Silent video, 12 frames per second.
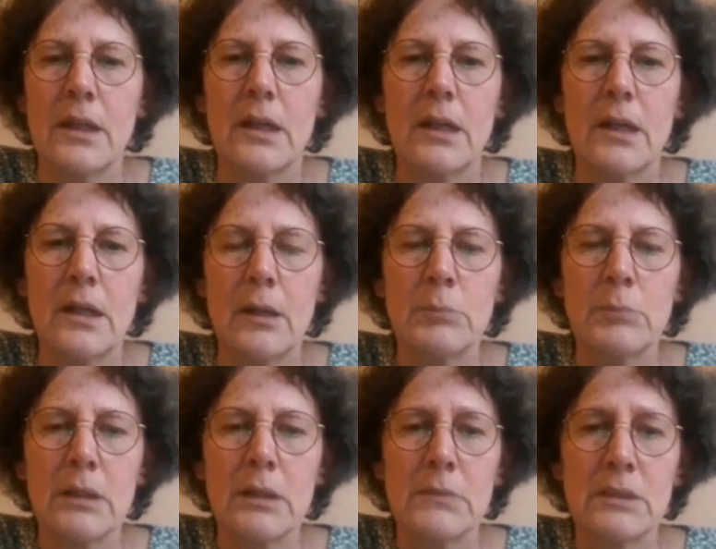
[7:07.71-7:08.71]

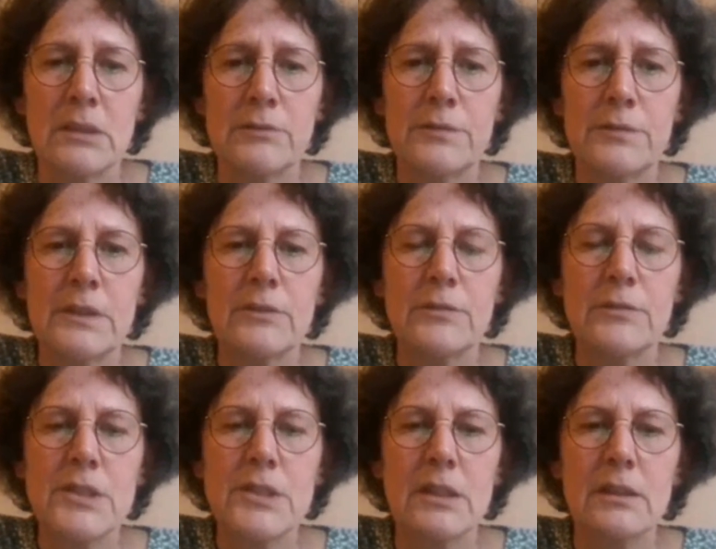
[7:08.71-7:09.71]
I'm in the field
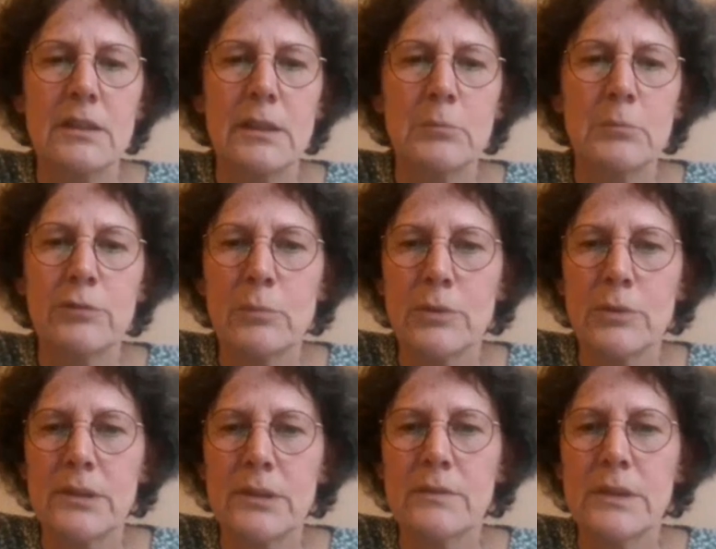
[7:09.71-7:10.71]
of child labor for
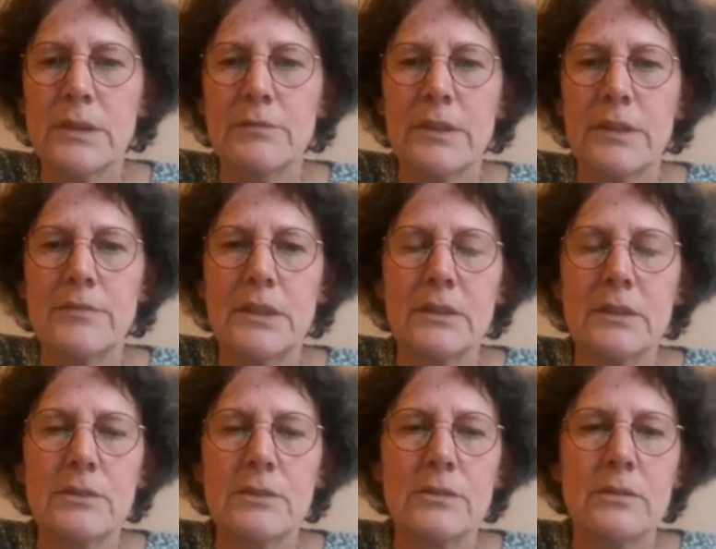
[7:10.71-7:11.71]
more than 25
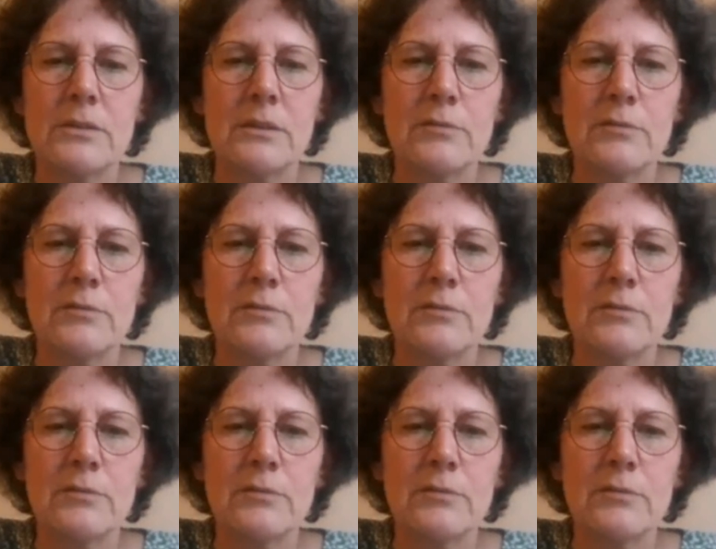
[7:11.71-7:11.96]
years.